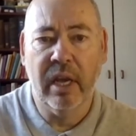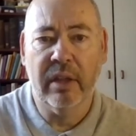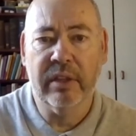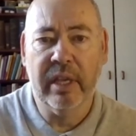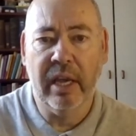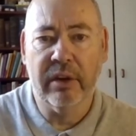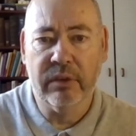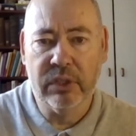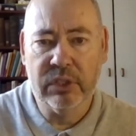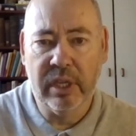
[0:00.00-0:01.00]
at the
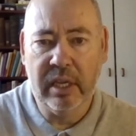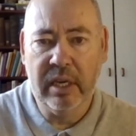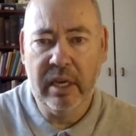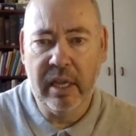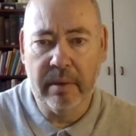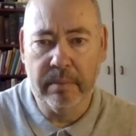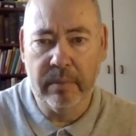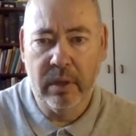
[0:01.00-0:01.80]
entrance to Enaim,